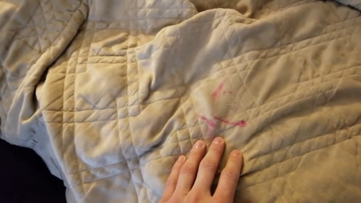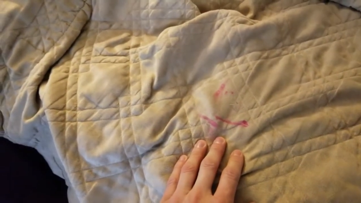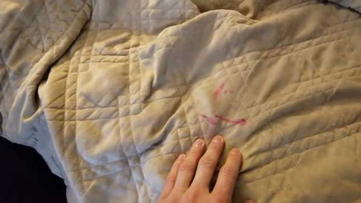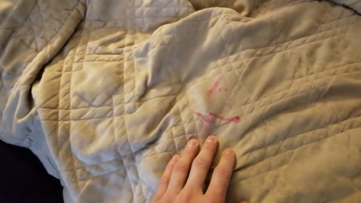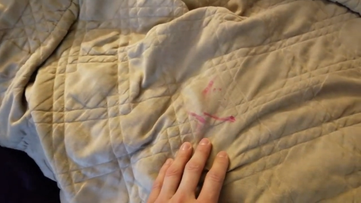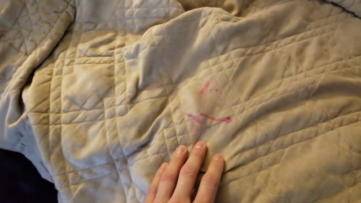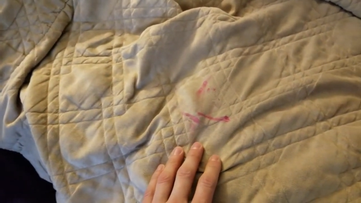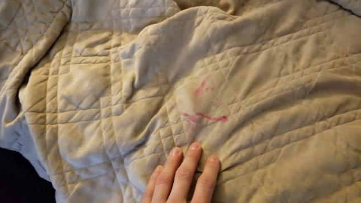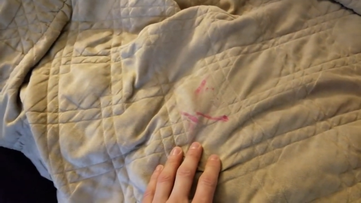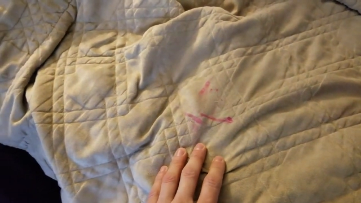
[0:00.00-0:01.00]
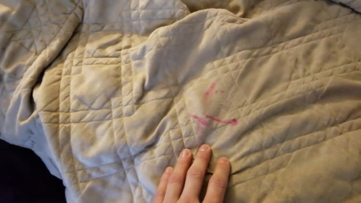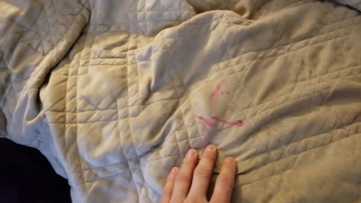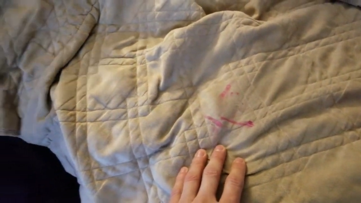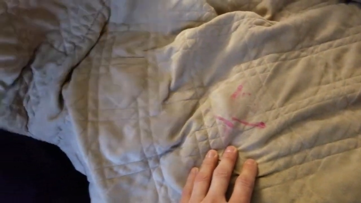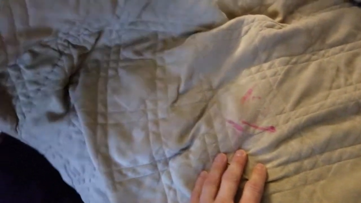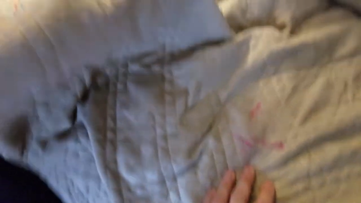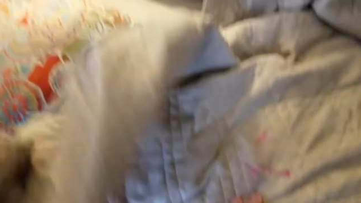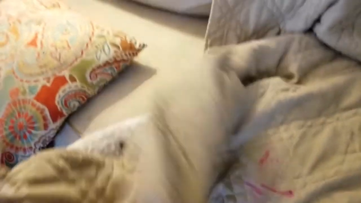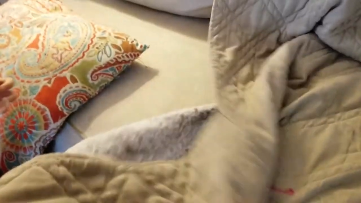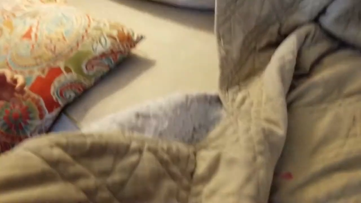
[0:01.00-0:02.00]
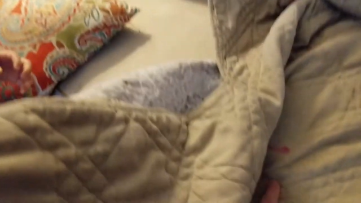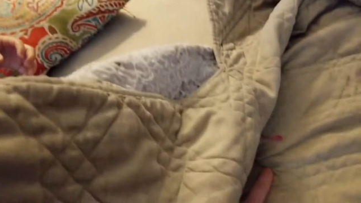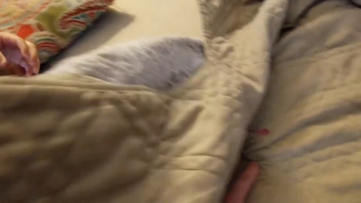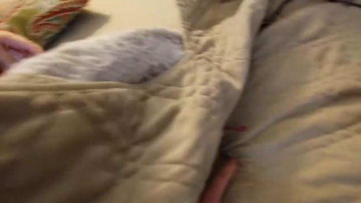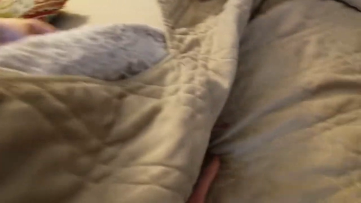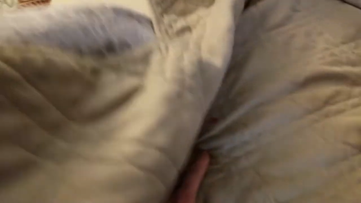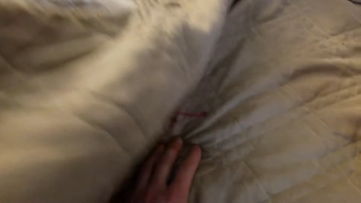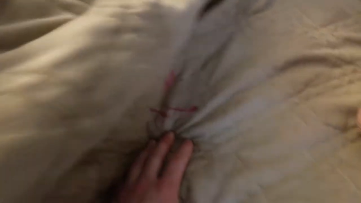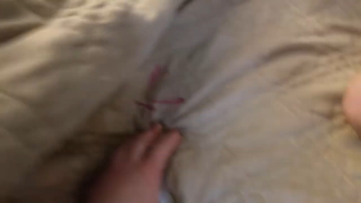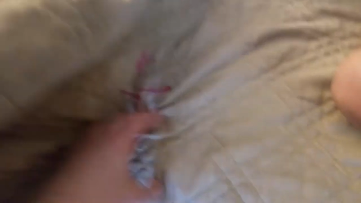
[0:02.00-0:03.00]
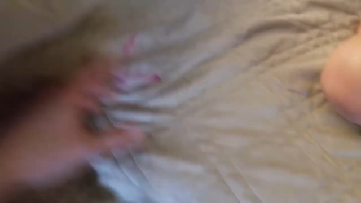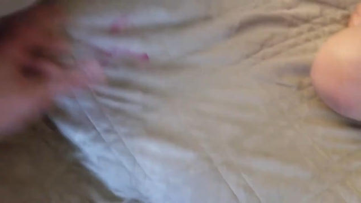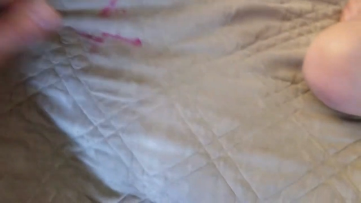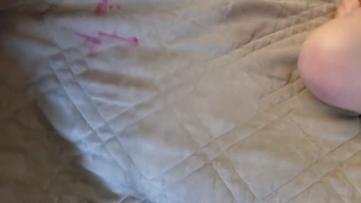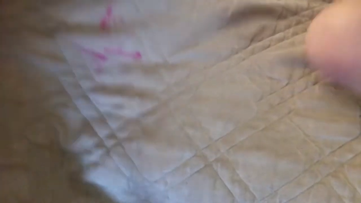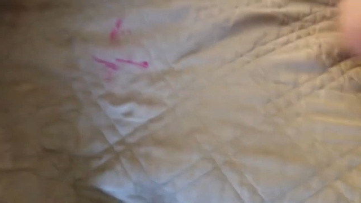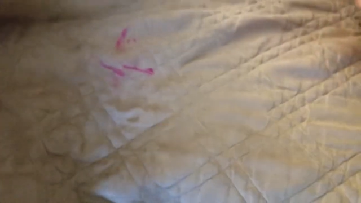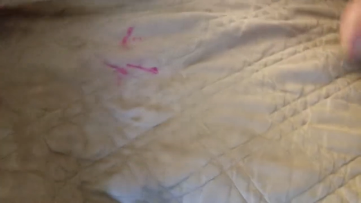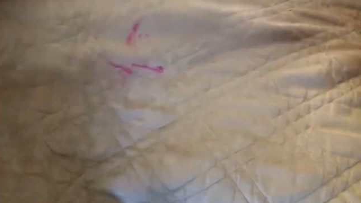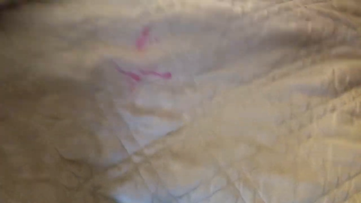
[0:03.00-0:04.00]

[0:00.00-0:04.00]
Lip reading: Nobody's mouth can be seen.